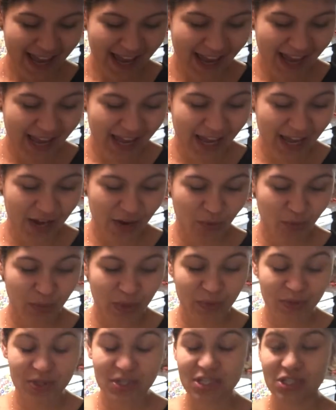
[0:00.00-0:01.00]
And
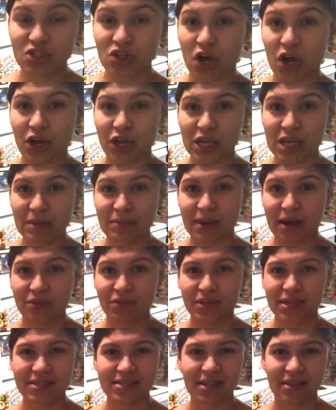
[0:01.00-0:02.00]
we were just talking
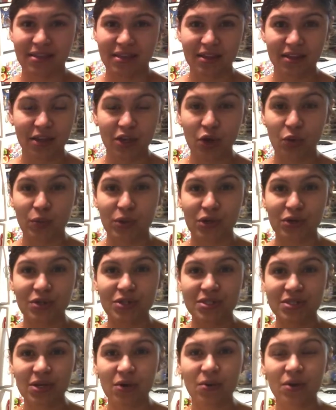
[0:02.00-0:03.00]
about this, I think like a week or
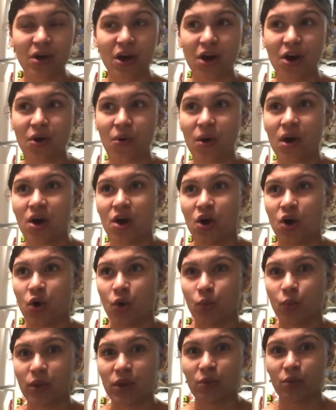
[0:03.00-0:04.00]
so ago.
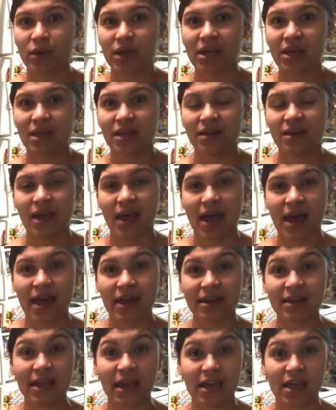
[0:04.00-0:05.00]
We went and
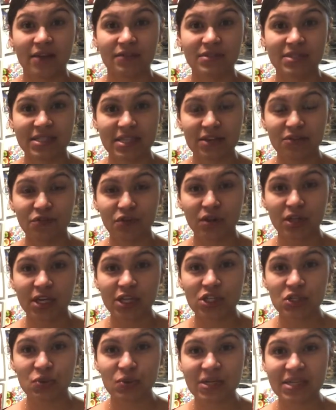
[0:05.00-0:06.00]
had KFC for
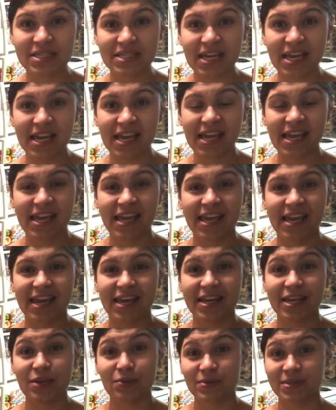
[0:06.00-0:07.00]
lunch one day,
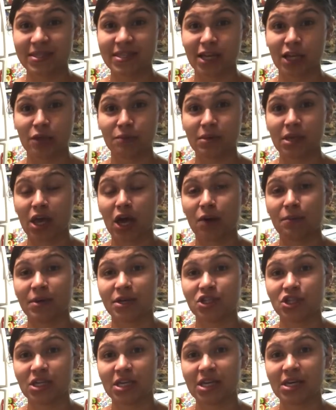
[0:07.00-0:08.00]
and he was telling me how
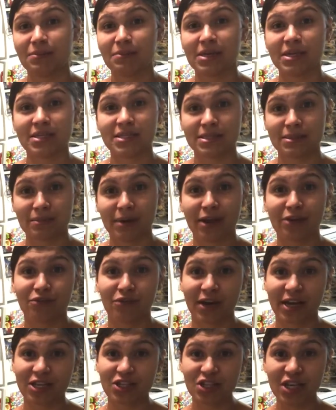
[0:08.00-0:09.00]
much he missed my
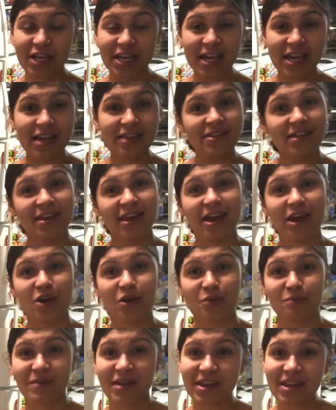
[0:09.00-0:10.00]
fried chicken, that I
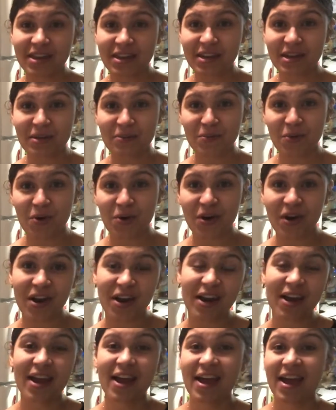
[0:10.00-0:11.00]
don't make it
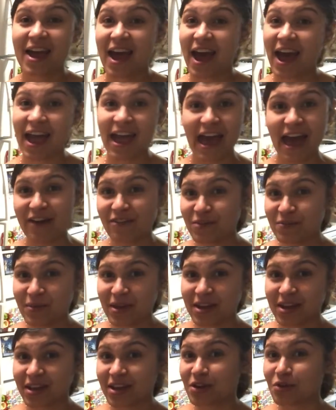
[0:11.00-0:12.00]
anymore. I haven't
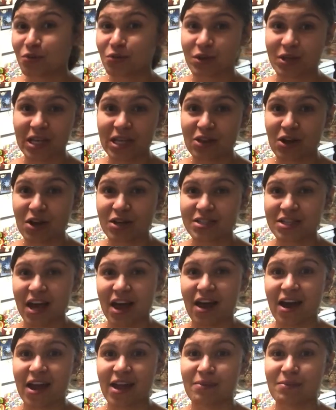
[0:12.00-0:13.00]
made it in a really long
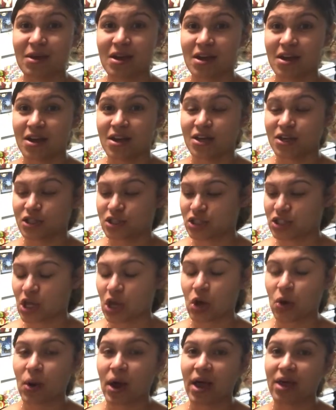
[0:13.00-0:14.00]
time,
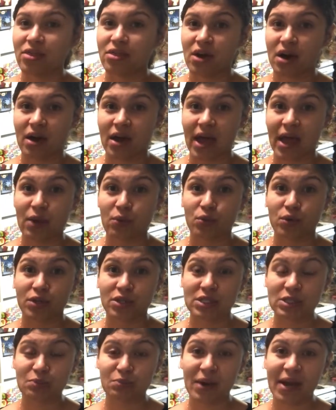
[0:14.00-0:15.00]
so I thought I
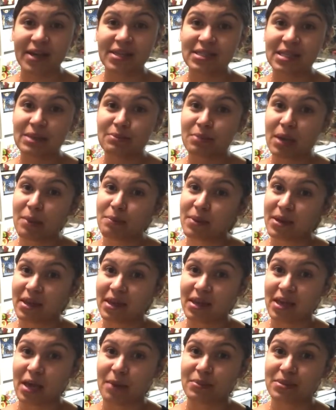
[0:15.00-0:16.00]
would surprise him by
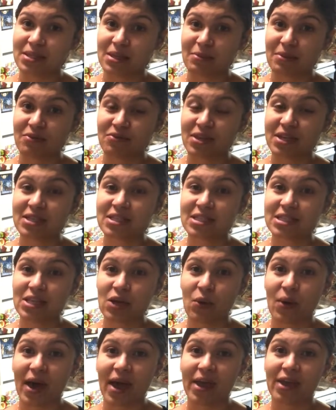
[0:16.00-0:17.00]
picking up some of this
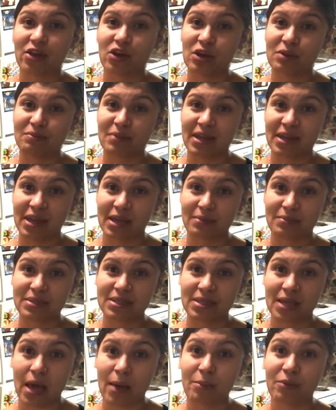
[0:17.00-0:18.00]
so I could make him
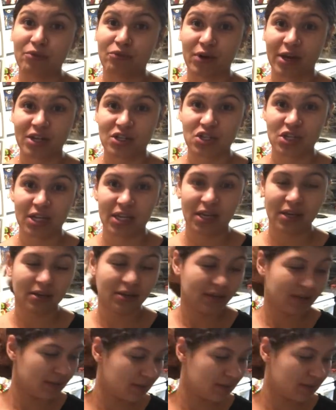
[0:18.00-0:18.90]
some fried chicken.